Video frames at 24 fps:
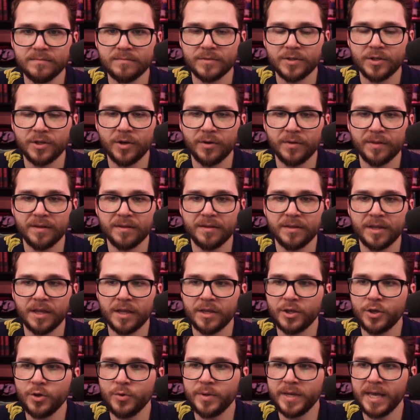you know,
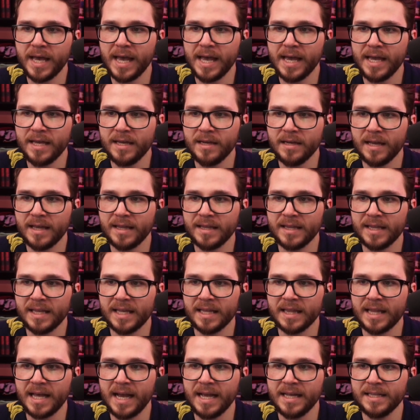the UK and the
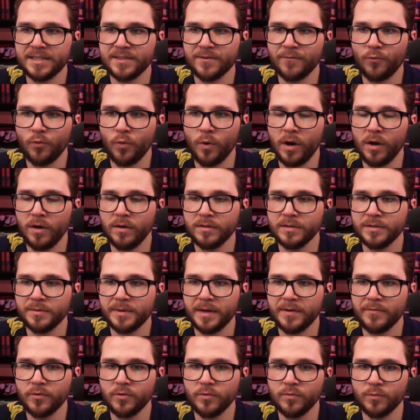Alliance of Wald or
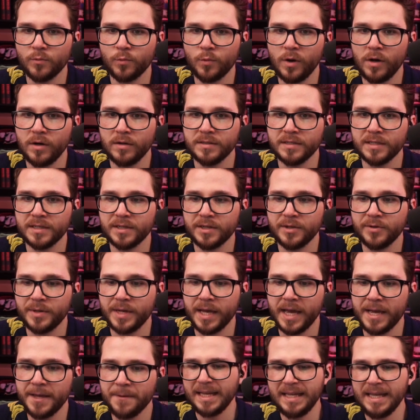whatever, Wald and
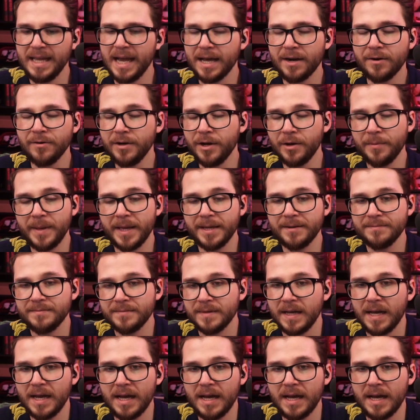UK. Yeah, I don't know, man.